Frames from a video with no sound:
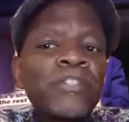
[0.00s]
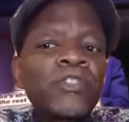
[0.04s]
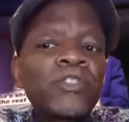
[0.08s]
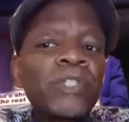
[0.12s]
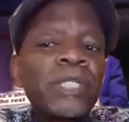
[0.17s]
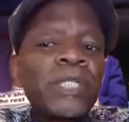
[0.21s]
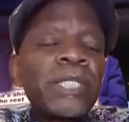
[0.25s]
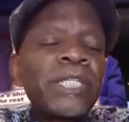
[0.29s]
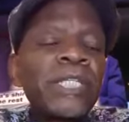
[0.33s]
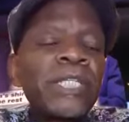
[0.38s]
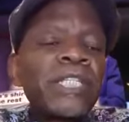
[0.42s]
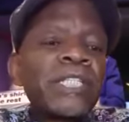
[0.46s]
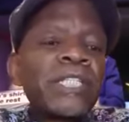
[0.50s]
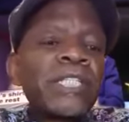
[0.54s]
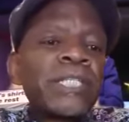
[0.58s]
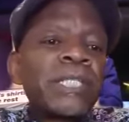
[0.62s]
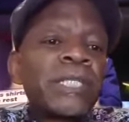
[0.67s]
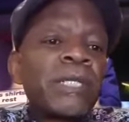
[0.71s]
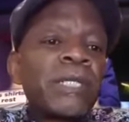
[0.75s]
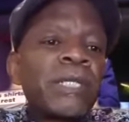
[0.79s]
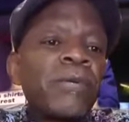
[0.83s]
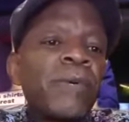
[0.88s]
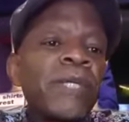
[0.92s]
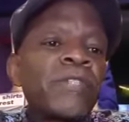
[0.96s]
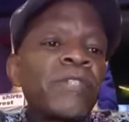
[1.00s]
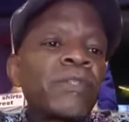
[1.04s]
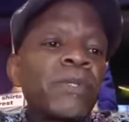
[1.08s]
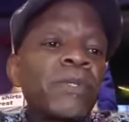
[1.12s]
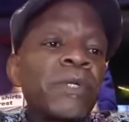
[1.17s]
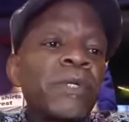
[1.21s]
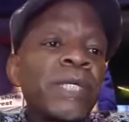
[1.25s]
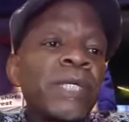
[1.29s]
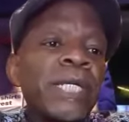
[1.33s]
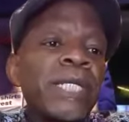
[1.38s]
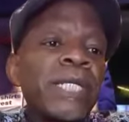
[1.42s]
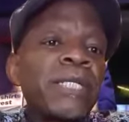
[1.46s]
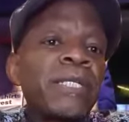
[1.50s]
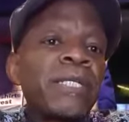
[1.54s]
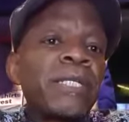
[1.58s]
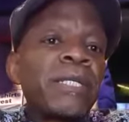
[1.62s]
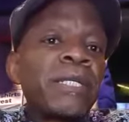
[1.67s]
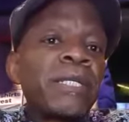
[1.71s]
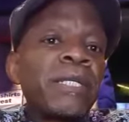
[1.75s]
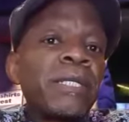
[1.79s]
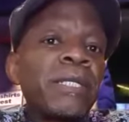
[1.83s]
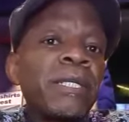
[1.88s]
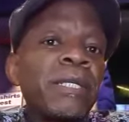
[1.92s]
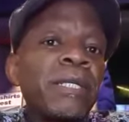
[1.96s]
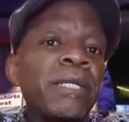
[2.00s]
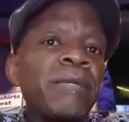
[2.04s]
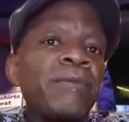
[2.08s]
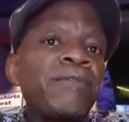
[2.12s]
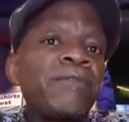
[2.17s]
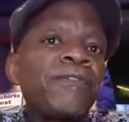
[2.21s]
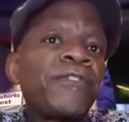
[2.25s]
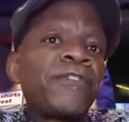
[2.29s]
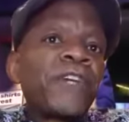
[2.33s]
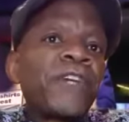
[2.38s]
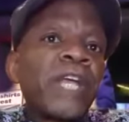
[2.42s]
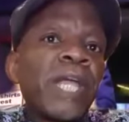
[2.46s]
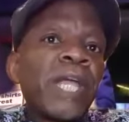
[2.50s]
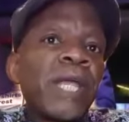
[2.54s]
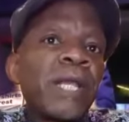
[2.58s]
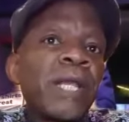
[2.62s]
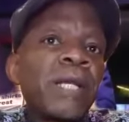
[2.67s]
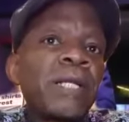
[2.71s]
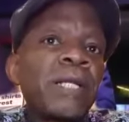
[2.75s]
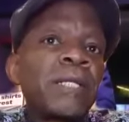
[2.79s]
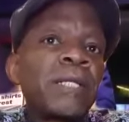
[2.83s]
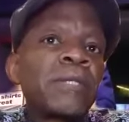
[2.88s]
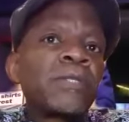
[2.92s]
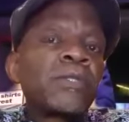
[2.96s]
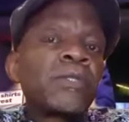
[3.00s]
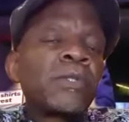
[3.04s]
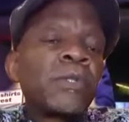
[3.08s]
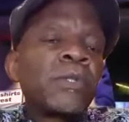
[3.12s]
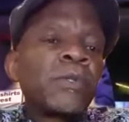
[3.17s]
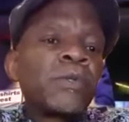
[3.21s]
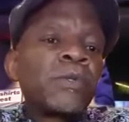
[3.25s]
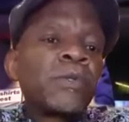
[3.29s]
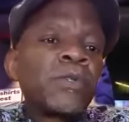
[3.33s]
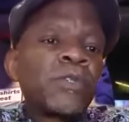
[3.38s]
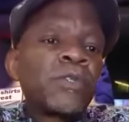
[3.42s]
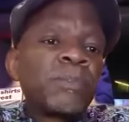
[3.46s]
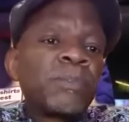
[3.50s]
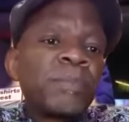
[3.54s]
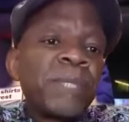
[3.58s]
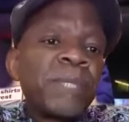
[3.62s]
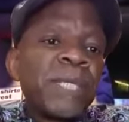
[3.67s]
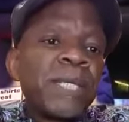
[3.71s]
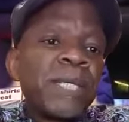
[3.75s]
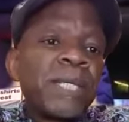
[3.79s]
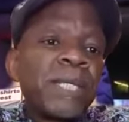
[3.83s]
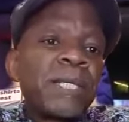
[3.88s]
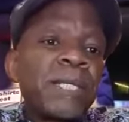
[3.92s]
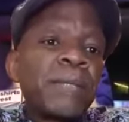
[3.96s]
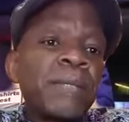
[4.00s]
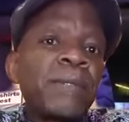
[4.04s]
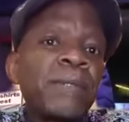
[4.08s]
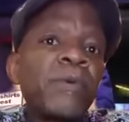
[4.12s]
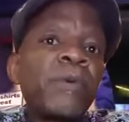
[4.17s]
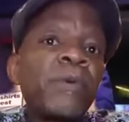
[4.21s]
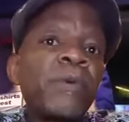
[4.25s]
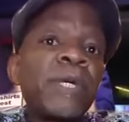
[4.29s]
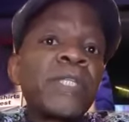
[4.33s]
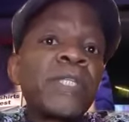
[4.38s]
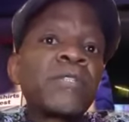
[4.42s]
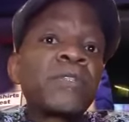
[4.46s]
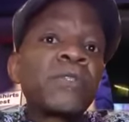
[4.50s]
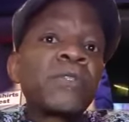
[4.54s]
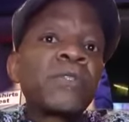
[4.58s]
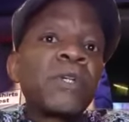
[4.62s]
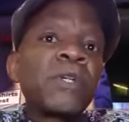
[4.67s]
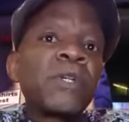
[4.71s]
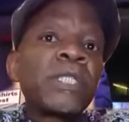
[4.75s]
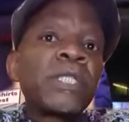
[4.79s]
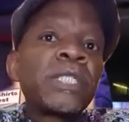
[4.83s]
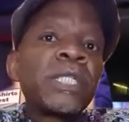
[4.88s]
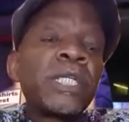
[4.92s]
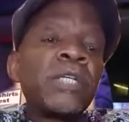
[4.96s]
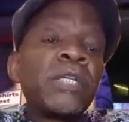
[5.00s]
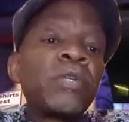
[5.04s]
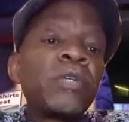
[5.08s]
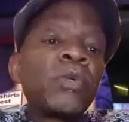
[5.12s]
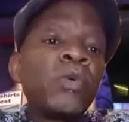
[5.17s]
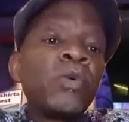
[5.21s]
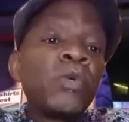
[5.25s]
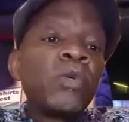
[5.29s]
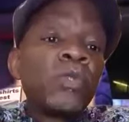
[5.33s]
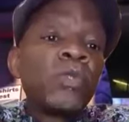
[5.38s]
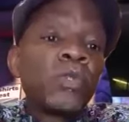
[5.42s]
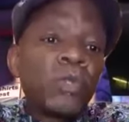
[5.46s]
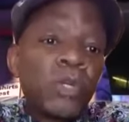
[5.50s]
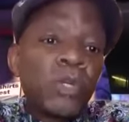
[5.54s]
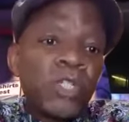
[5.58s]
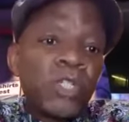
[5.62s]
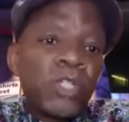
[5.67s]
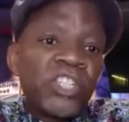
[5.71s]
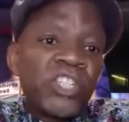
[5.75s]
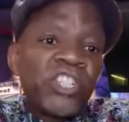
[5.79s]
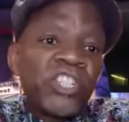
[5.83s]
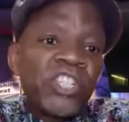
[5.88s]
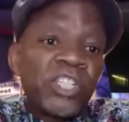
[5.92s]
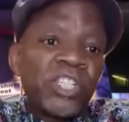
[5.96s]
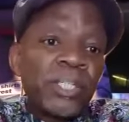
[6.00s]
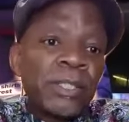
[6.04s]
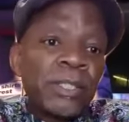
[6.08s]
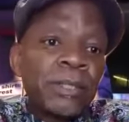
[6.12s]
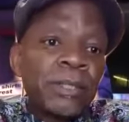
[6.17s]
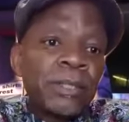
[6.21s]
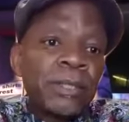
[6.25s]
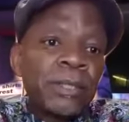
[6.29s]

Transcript: released, he was already in frail, so to speak. He was not in good condition.